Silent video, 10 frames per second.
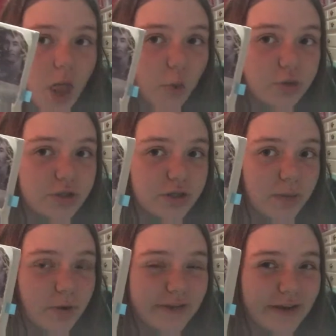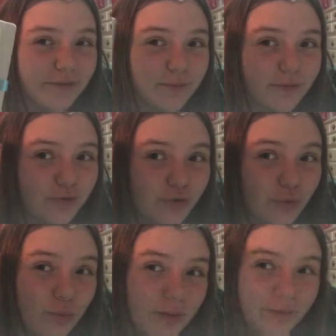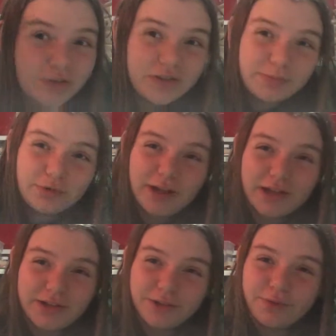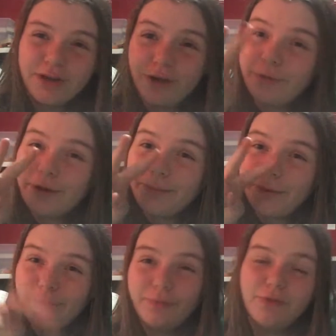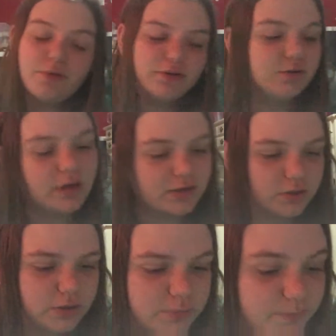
which is a book that I have to read for school. I'm on chapter 18 right now. Hit me up if you are to. Actually,